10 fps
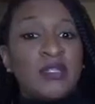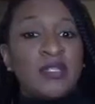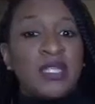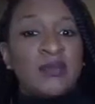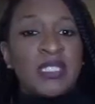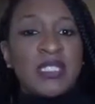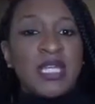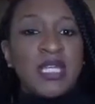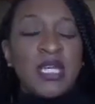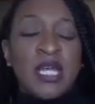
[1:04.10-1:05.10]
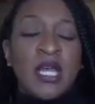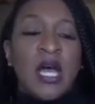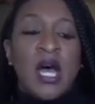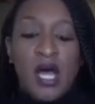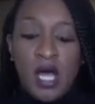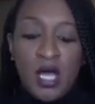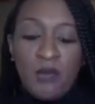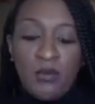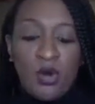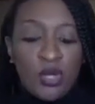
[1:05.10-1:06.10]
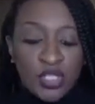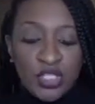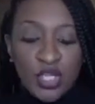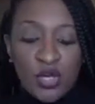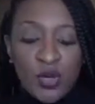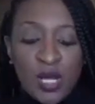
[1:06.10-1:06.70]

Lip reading: the same mistake. Also,